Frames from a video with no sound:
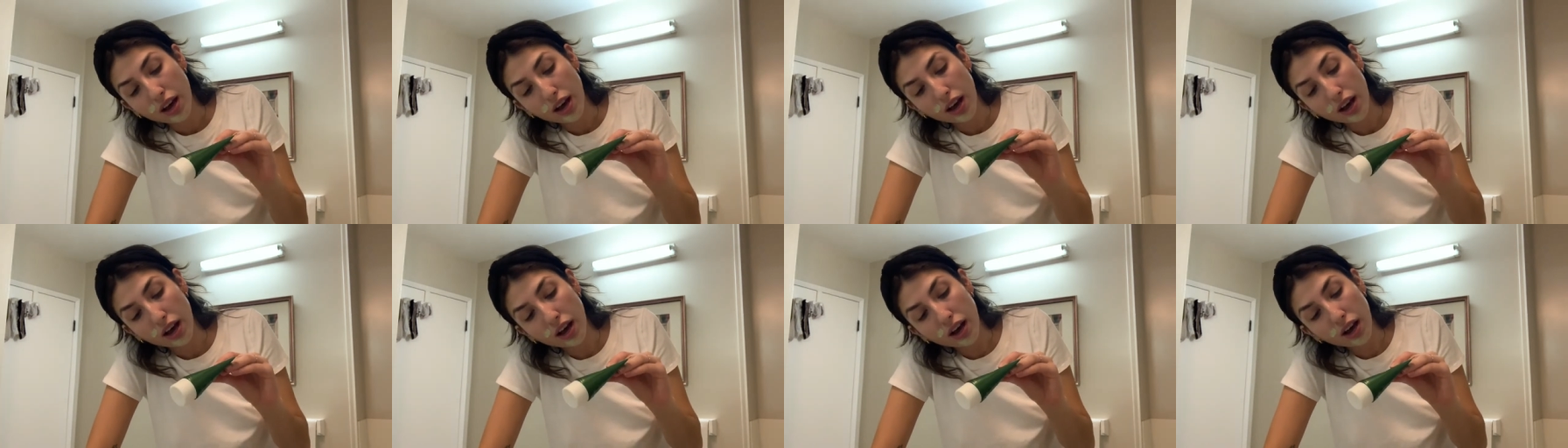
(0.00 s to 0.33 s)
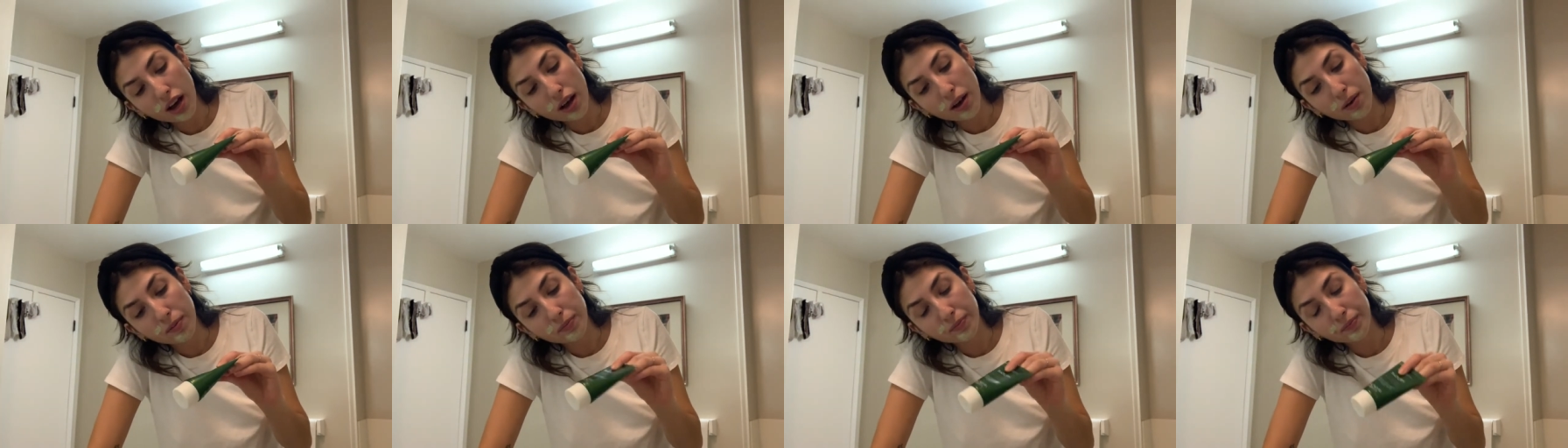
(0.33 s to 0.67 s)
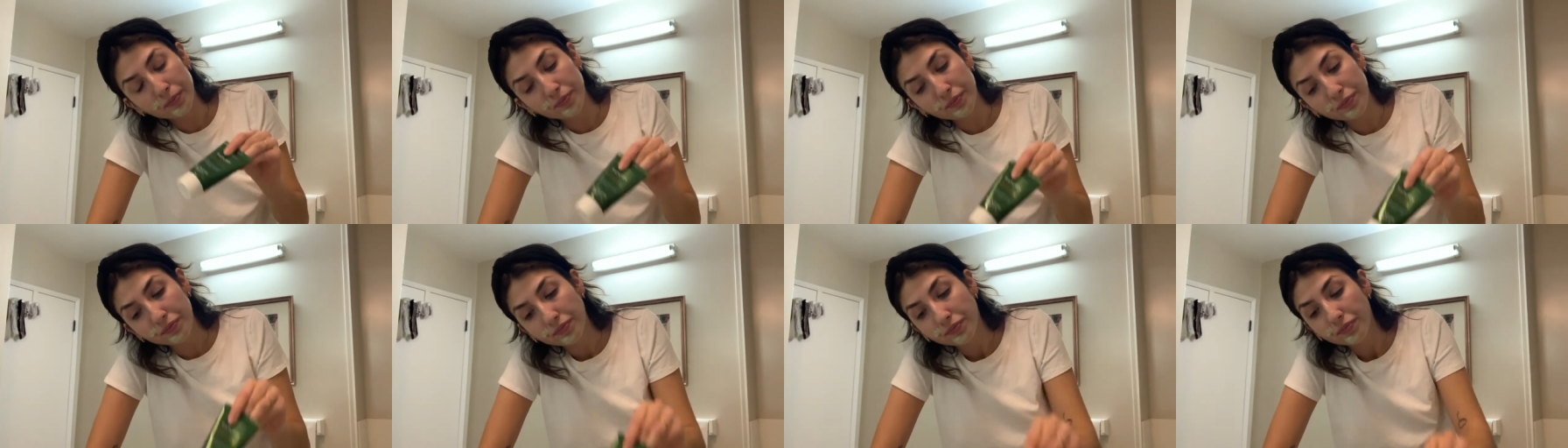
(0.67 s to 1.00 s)

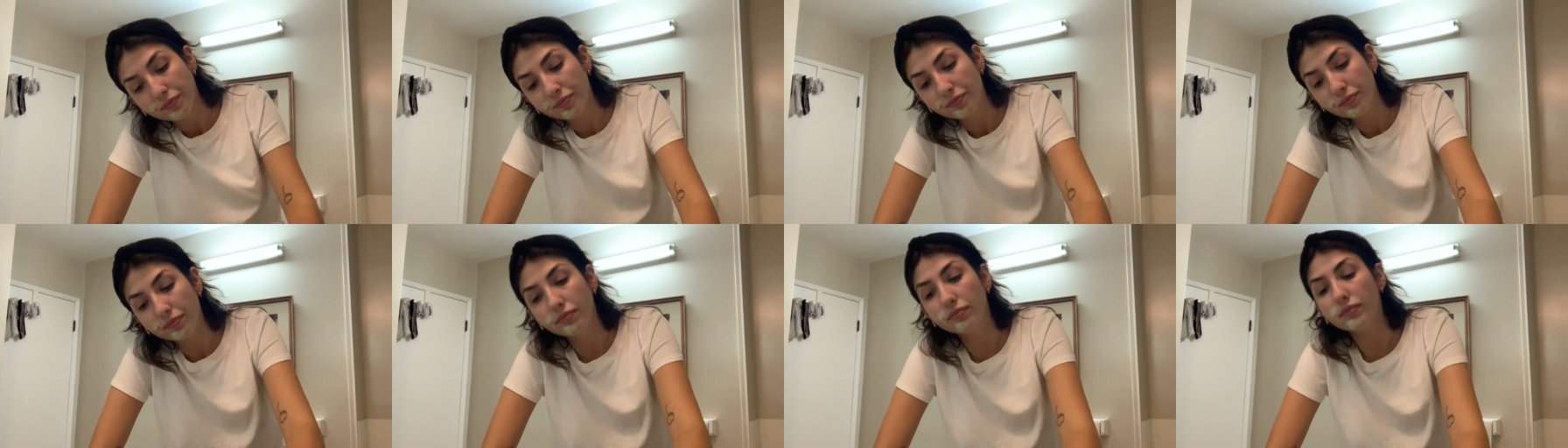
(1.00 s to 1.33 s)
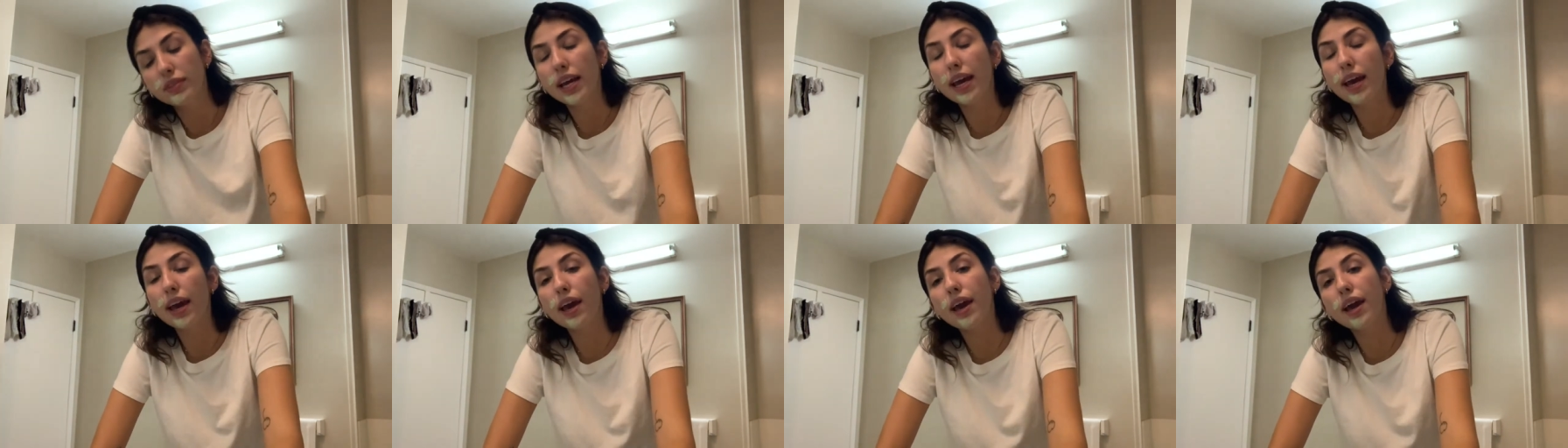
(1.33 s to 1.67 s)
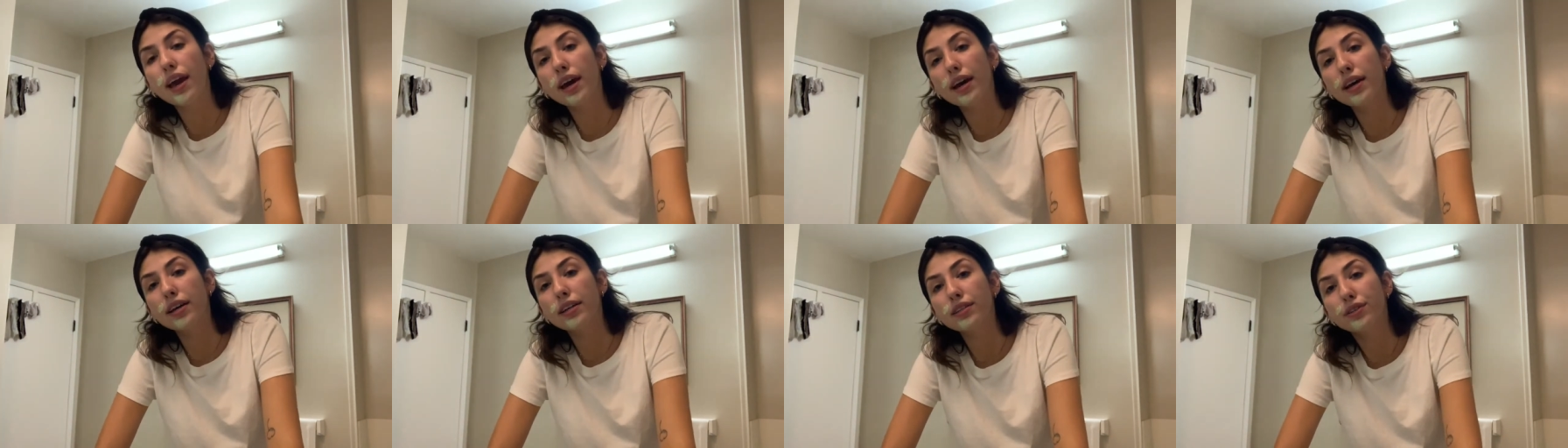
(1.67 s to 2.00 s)
And
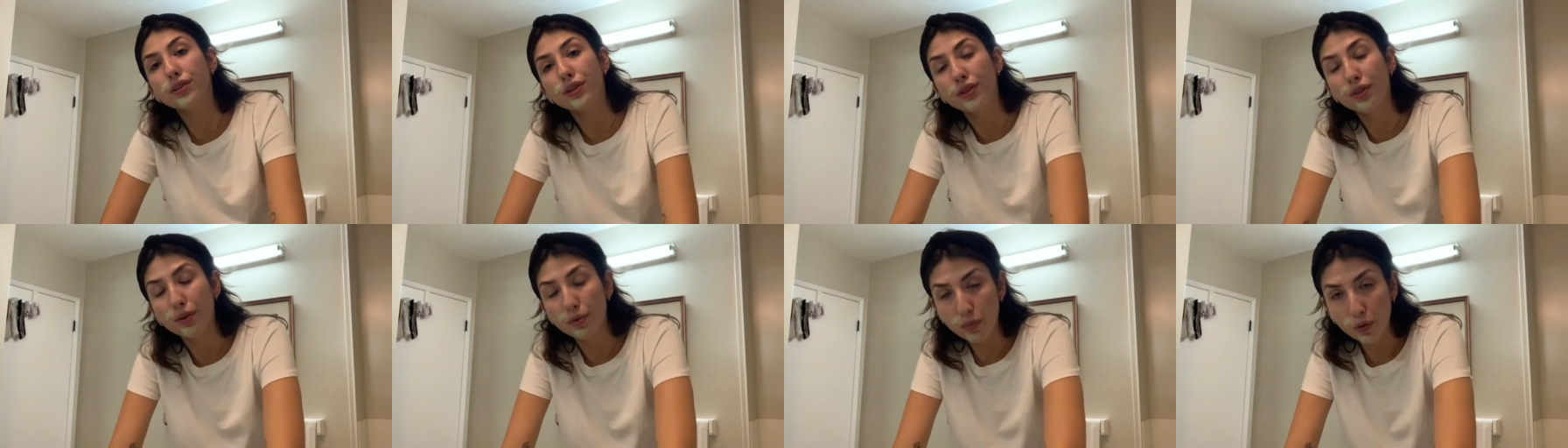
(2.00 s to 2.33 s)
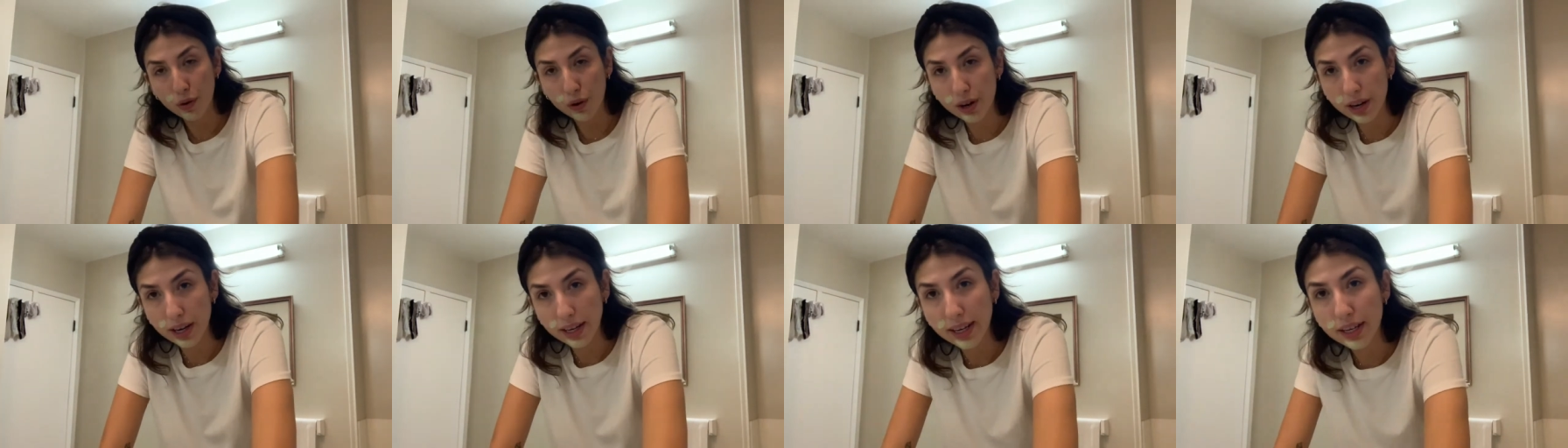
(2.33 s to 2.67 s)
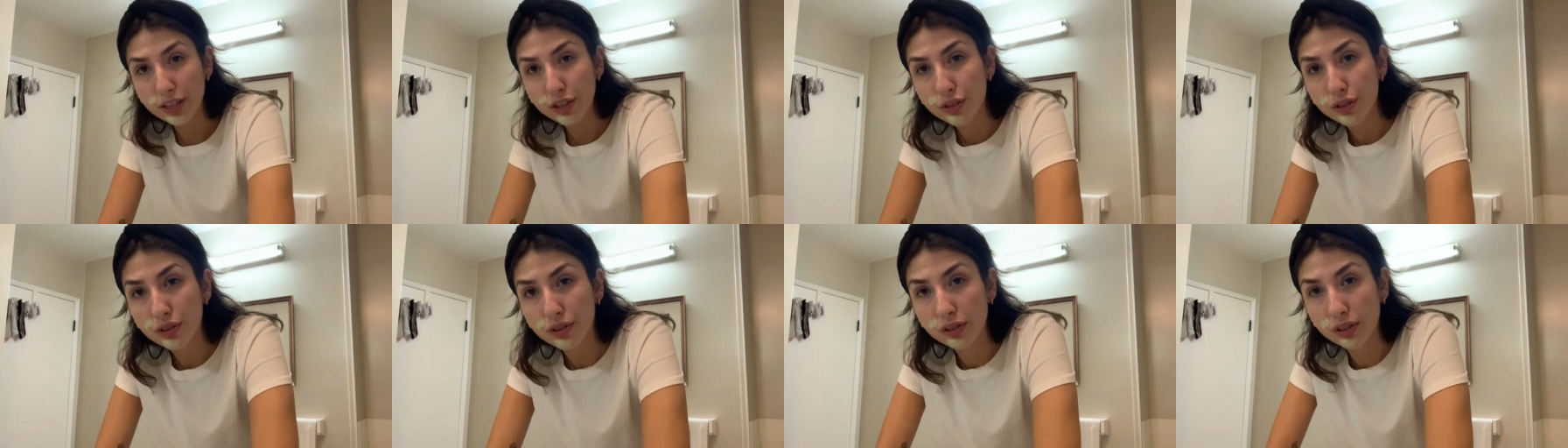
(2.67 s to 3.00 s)
in the morning, I
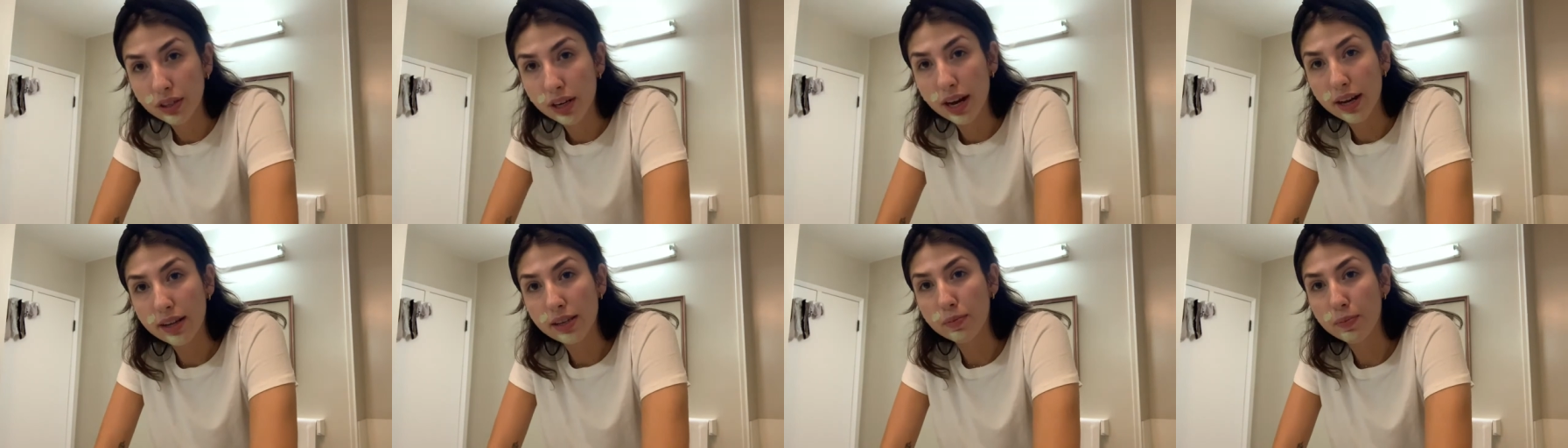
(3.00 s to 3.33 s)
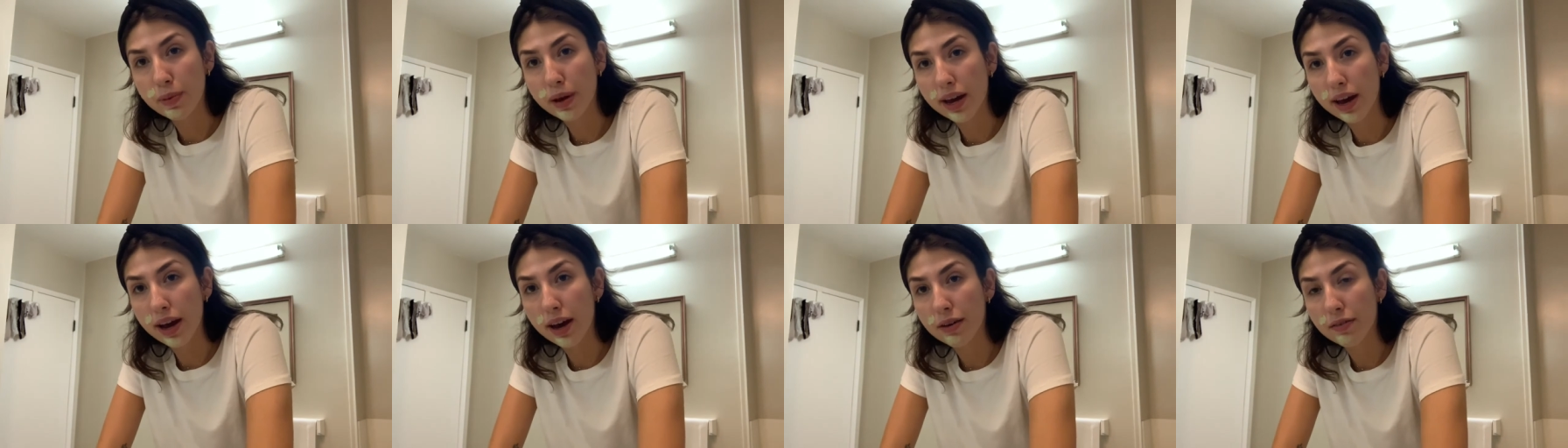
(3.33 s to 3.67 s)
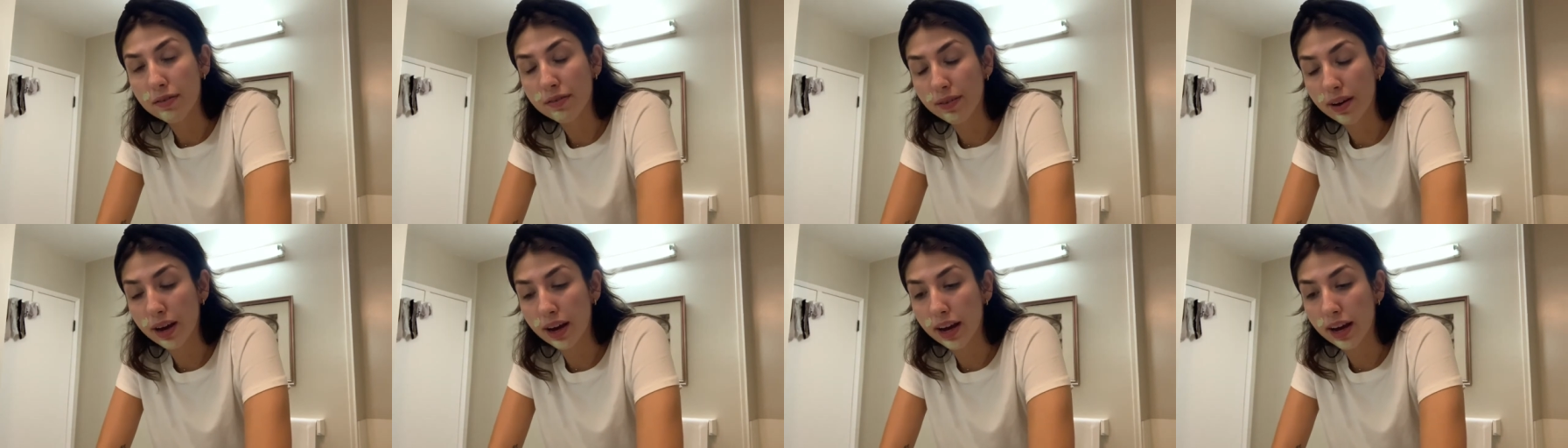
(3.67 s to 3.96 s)
do use an SPF.